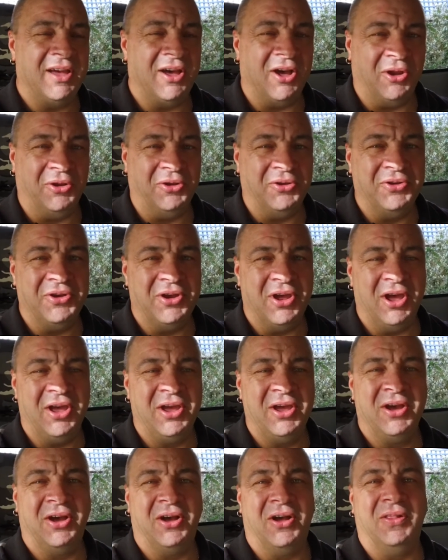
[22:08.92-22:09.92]
on the
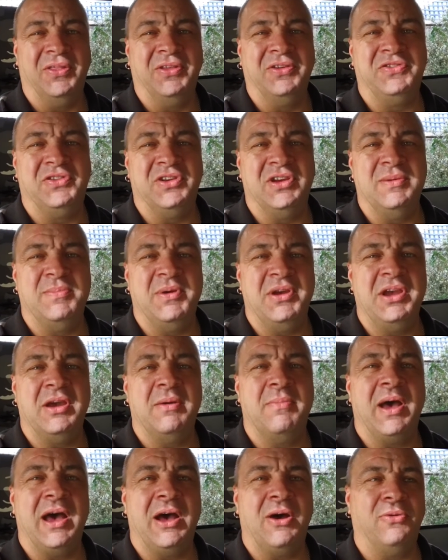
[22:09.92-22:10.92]
CB
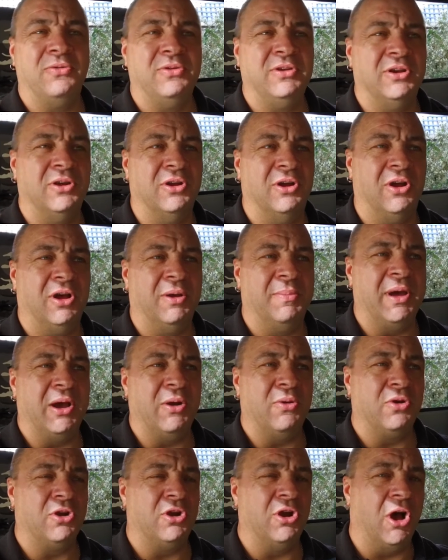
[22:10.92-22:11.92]

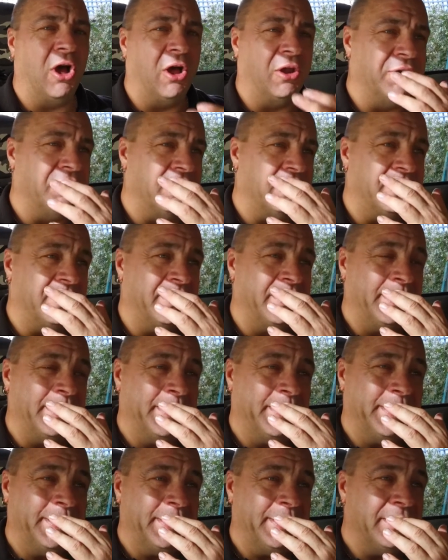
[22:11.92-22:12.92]
about God and
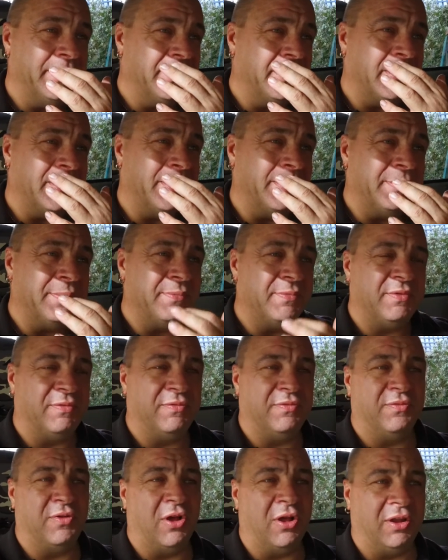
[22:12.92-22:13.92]

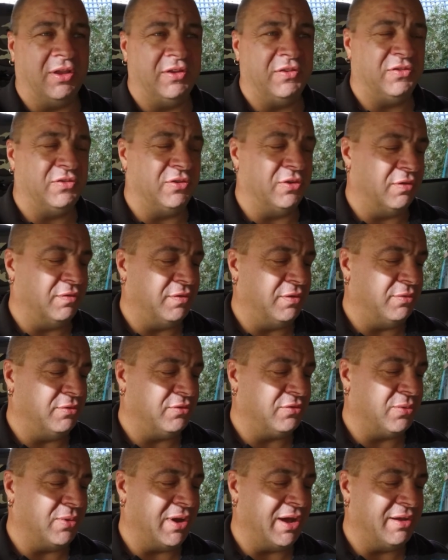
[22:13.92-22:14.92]
all this stuff. It
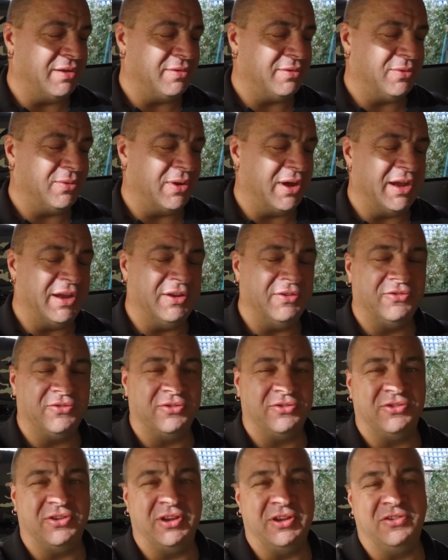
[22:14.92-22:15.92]
was quite
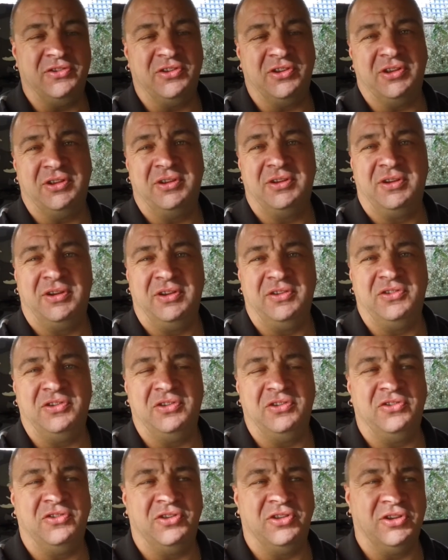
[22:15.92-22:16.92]
interesting to
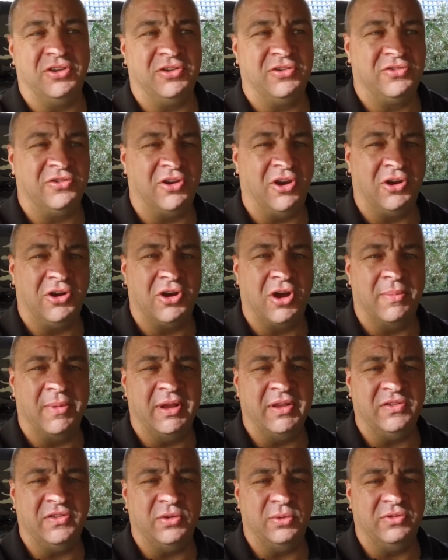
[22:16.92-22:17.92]
listen to the sort of
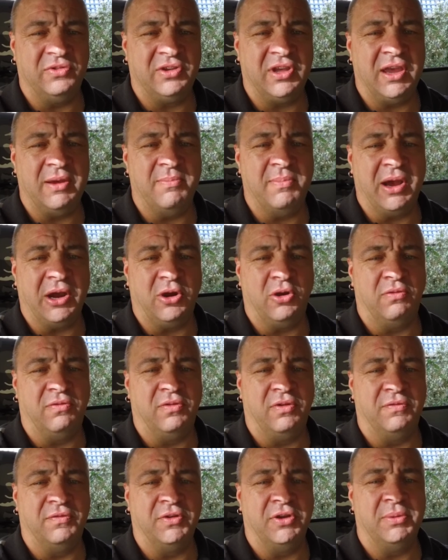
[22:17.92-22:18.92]
comments he was getting back
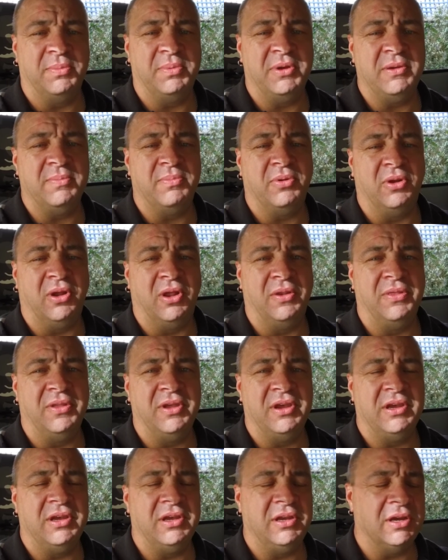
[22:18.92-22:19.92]
off other people on
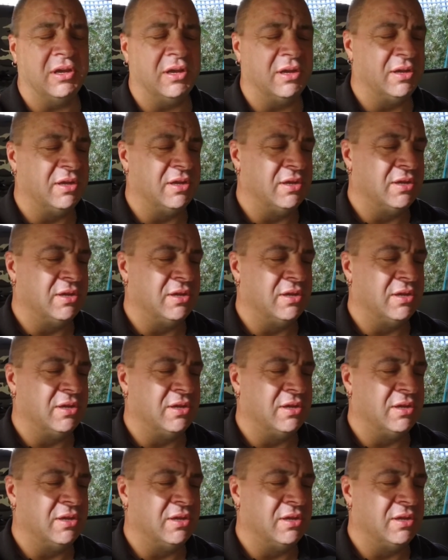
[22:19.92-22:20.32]
the